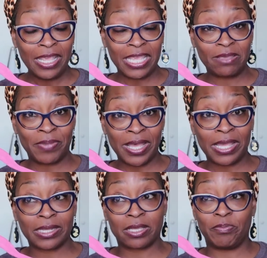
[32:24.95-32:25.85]
heat
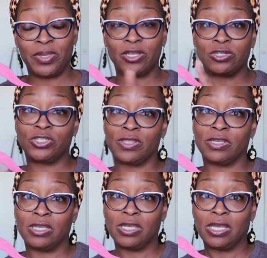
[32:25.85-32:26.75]
bond compared to
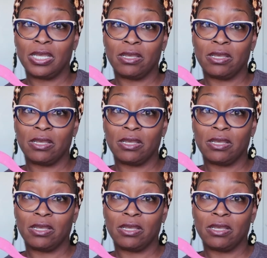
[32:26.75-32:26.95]
the